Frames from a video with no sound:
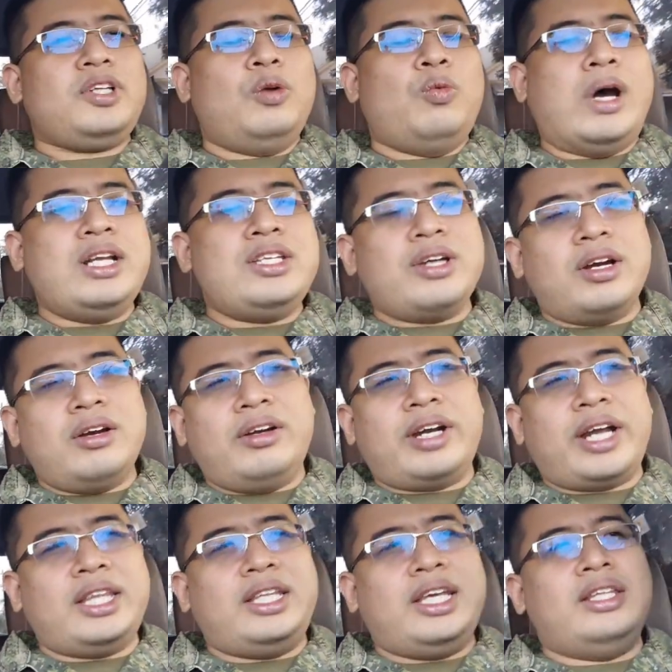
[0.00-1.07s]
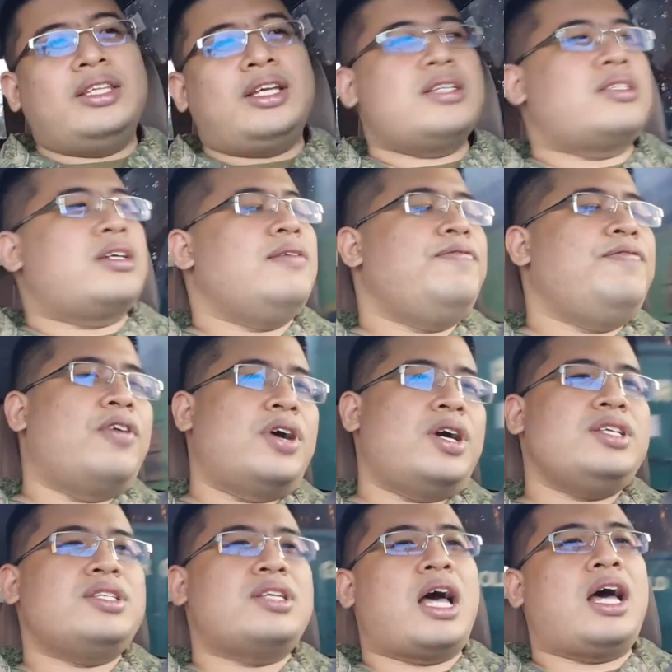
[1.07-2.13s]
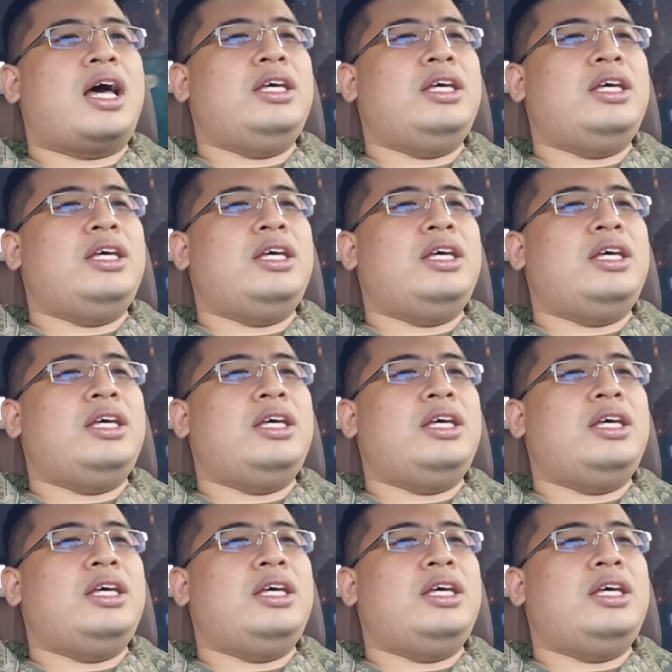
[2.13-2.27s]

Once you're already in the reserve force,